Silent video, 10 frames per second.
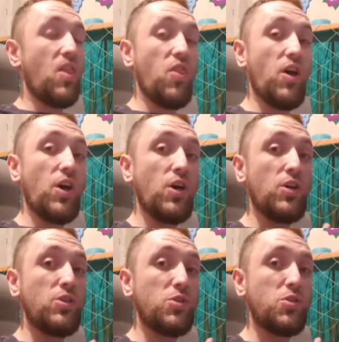The
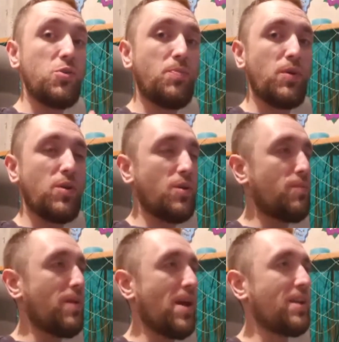super
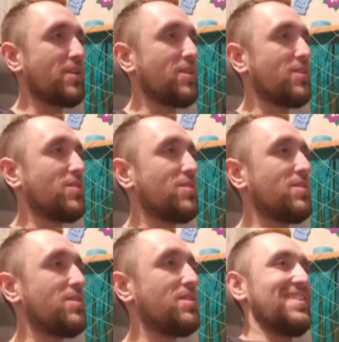bad girl.
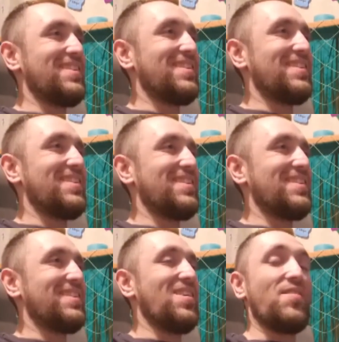
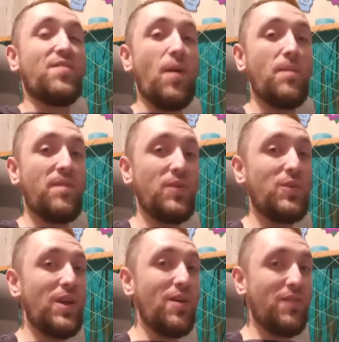From
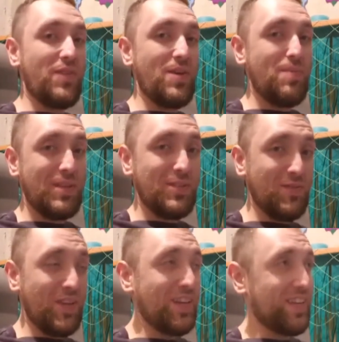Philadelphia,
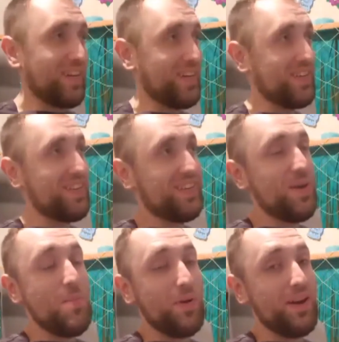Pennsylvania,
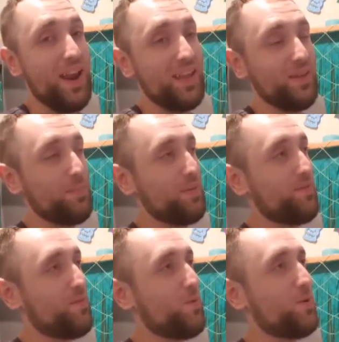Penelope
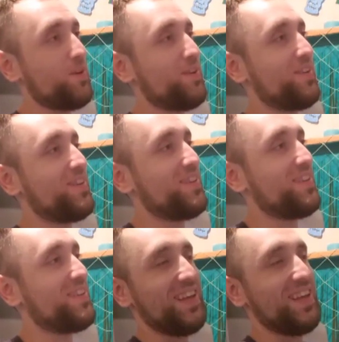Ford.
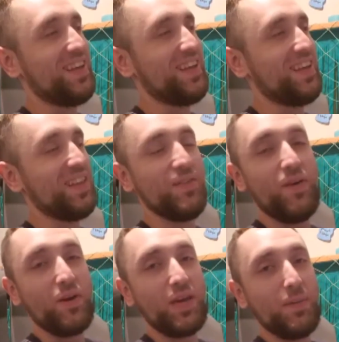I love
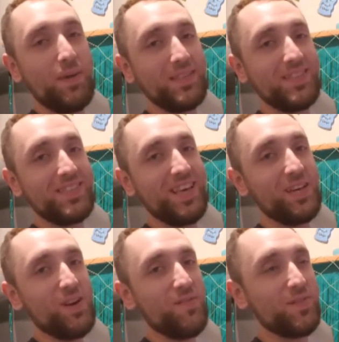how Kip has to
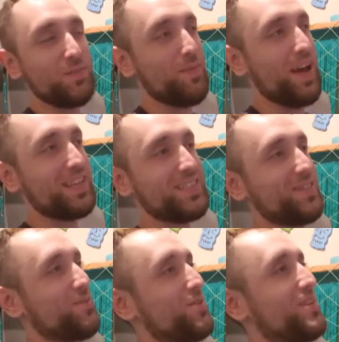take off his mask
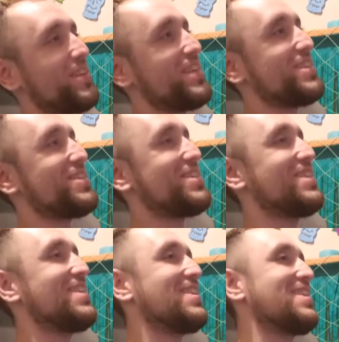in order to kiss her.
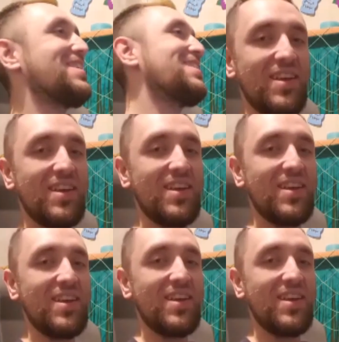
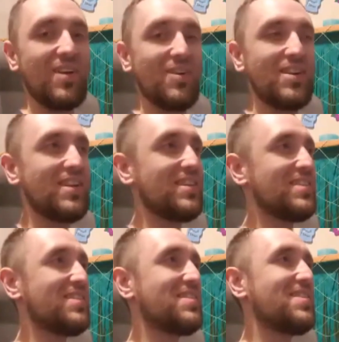And there it
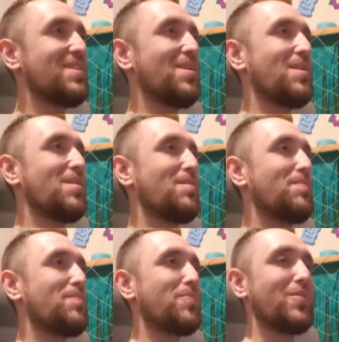is, the
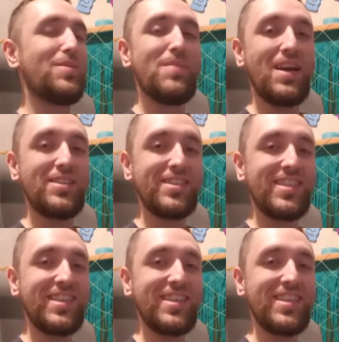pre-match